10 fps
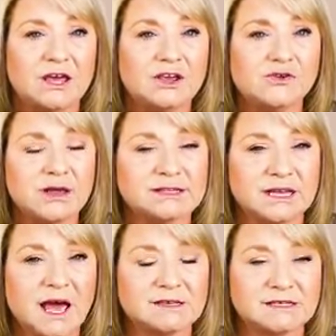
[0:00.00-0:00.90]
You get to
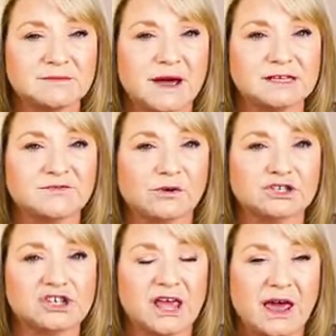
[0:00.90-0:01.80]
customize
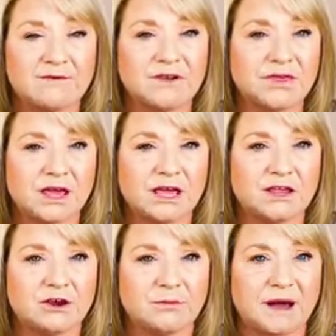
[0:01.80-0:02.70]
virtually everything
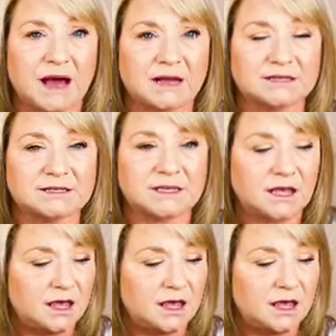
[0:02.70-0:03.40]
in your box.